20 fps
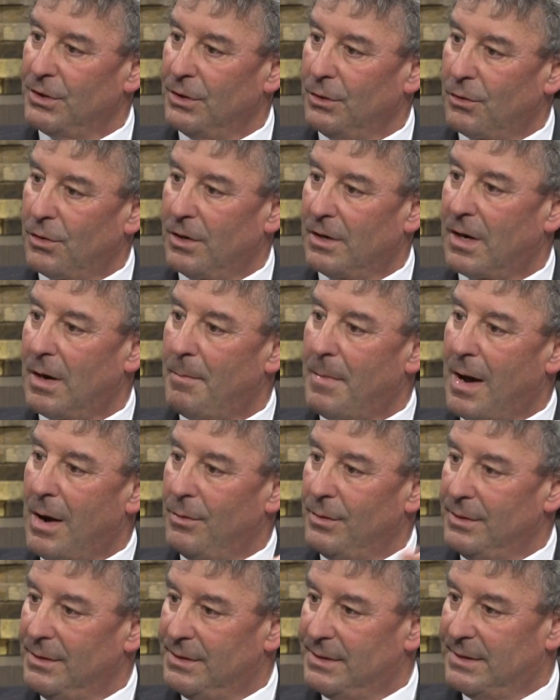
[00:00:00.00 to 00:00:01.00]
could come
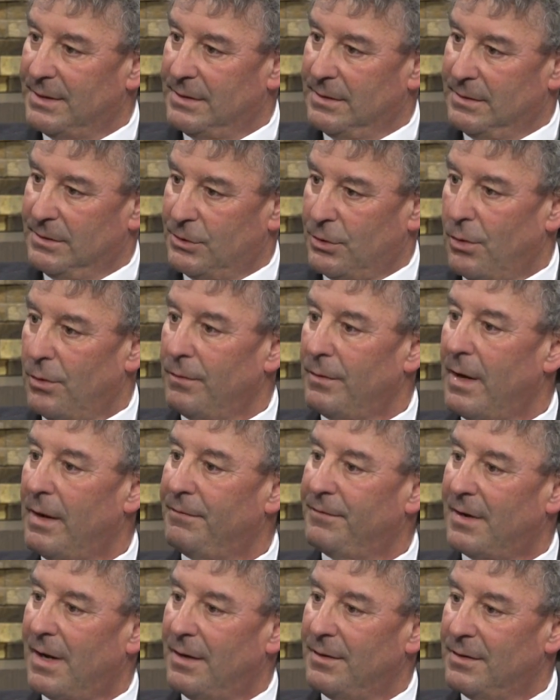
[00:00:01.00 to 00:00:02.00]
out and turn
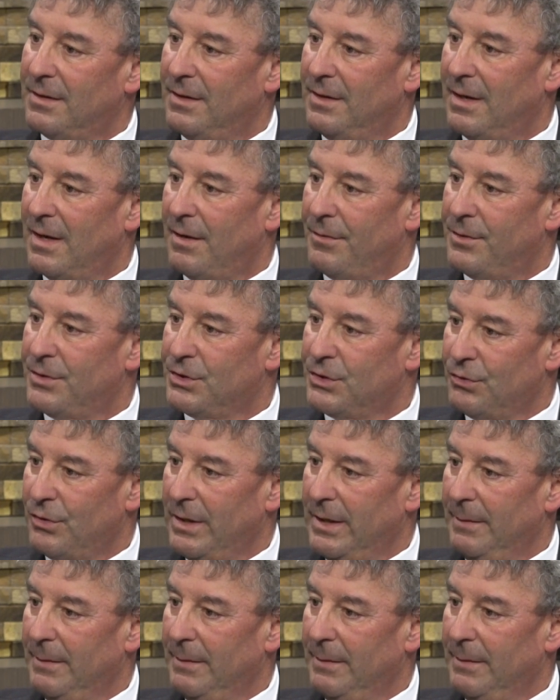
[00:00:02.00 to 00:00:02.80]
left onto the other street.